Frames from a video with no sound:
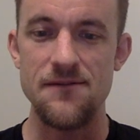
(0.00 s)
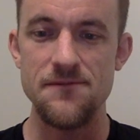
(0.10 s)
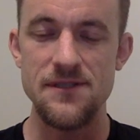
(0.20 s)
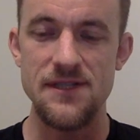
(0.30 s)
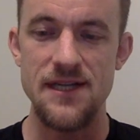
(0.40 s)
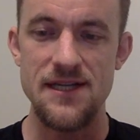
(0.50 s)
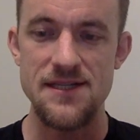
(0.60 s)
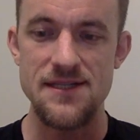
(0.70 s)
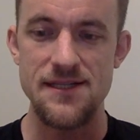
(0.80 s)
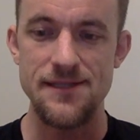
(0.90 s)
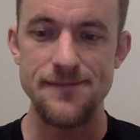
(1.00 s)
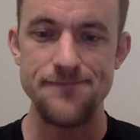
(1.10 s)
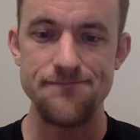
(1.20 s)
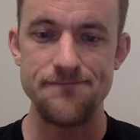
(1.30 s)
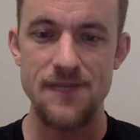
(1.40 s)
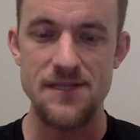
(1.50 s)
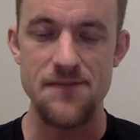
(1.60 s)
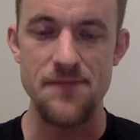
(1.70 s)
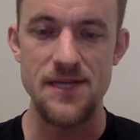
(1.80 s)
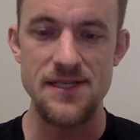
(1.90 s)
Really has an
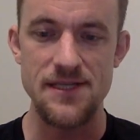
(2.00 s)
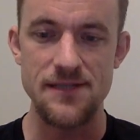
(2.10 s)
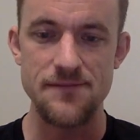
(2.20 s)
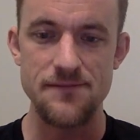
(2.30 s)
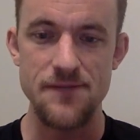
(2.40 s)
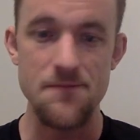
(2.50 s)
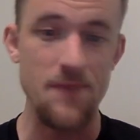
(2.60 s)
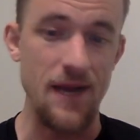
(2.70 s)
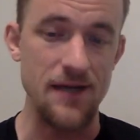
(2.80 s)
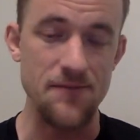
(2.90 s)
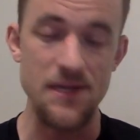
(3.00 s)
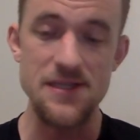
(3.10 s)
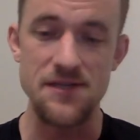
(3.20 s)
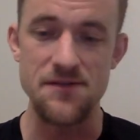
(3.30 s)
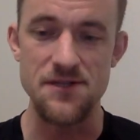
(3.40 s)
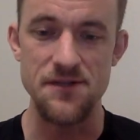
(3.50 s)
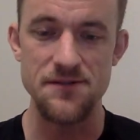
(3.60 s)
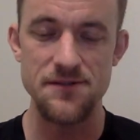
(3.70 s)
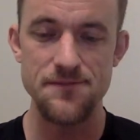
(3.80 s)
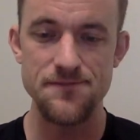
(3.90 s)
amazing impact, amazing
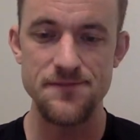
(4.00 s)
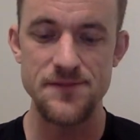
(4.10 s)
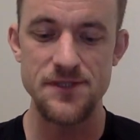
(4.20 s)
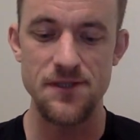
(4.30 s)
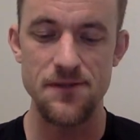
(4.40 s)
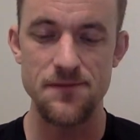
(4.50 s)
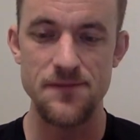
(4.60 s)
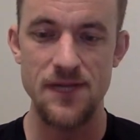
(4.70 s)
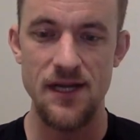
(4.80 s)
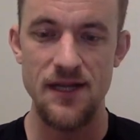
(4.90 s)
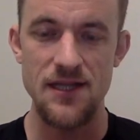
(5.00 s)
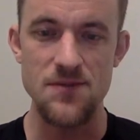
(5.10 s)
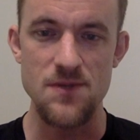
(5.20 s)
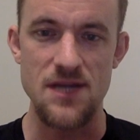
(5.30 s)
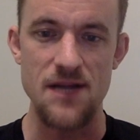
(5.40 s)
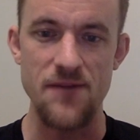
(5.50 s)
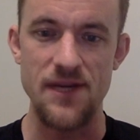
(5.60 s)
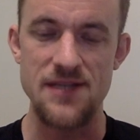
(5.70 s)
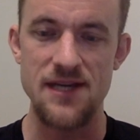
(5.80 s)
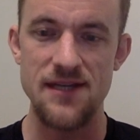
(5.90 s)
results. So that's what's got me
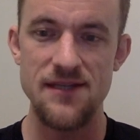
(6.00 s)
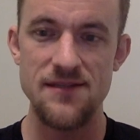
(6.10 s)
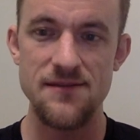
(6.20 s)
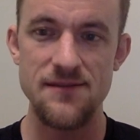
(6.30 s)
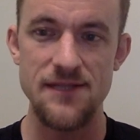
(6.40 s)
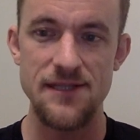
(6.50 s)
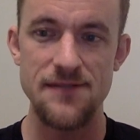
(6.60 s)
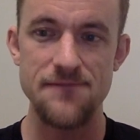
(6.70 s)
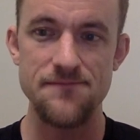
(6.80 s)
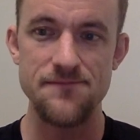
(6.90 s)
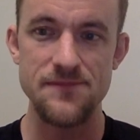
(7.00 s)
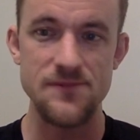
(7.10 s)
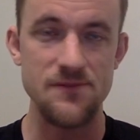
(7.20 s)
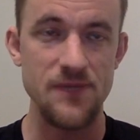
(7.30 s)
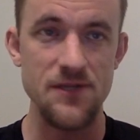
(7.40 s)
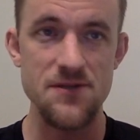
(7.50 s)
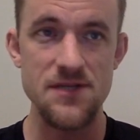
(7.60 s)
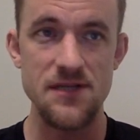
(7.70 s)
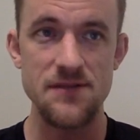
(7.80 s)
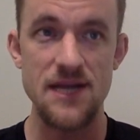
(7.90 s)
excited. We've been
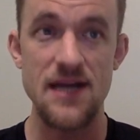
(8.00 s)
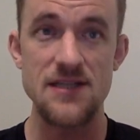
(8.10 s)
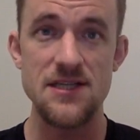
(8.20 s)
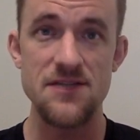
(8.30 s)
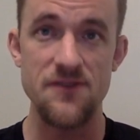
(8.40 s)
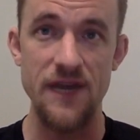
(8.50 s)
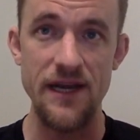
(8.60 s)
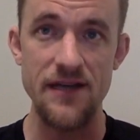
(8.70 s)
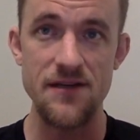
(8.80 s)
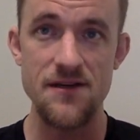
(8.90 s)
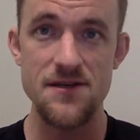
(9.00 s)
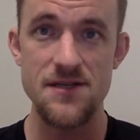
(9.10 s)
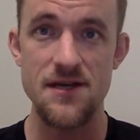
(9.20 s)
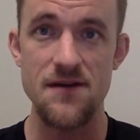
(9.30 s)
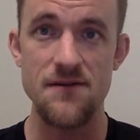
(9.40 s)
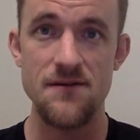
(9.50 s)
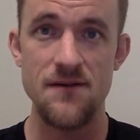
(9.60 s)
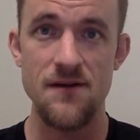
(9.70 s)
using Tag Teach for 8 years now,